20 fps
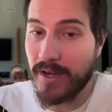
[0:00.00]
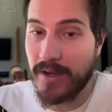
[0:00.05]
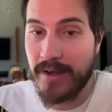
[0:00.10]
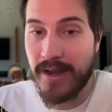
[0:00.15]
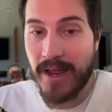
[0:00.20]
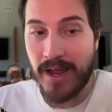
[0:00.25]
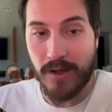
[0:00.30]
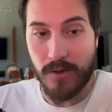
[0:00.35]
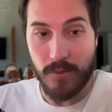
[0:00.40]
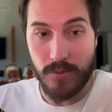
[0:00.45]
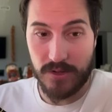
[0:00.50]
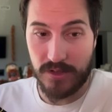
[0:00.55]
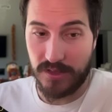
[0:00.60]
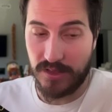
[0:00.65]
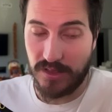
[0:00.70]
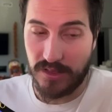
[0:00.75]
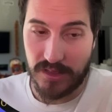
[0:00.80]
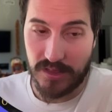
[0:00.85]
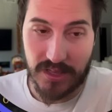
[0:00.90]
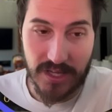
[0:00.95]
Now,
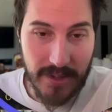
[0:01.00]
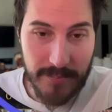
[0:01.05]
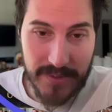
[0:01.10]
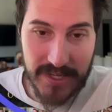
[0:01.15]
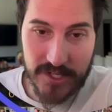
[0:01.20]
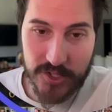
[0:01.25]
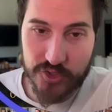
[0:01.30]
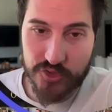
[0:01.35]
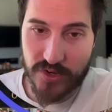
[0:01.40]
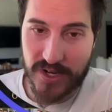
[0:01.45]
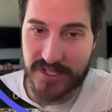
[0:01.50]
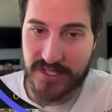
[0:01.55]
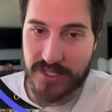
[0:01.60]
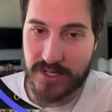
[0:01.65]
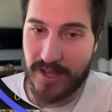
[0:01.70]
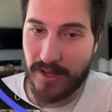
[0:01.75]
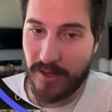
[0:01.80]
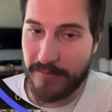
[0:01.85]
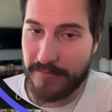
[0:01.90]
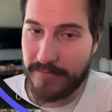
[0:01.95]
let me address
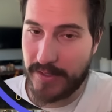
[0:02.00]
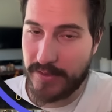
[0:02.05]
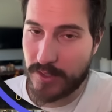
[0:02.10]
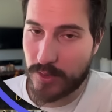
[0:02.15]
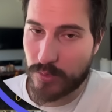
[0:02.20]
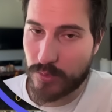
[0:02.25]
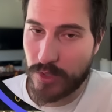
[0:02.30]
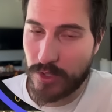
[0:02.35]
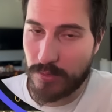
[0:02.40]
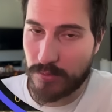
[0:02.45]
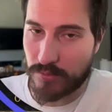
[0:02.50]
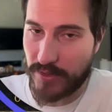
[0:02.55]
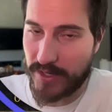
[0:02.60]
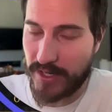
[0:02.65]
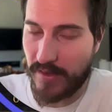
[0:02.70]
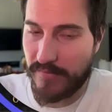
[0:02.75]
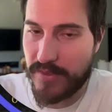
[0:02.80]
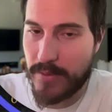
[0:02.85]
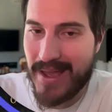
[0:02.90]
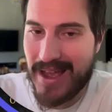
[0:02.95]
an elephant in the room
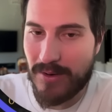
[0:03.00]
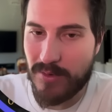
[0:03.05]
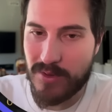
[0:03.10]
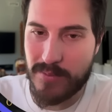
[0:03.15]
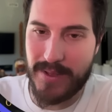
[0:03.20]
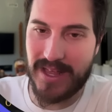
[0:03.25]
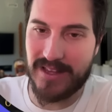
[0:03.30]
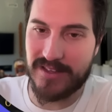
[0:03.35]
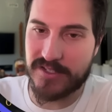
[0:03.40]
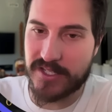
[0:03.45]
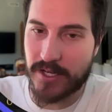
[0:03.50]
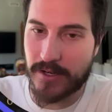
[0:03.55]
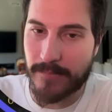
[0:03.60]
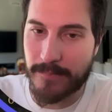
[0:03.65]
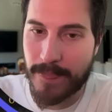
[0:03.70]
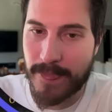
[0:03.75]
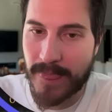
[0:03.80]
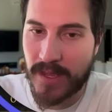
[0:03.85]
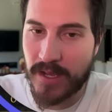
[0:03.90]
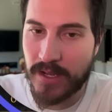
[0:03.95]
right off the bat with Palantir.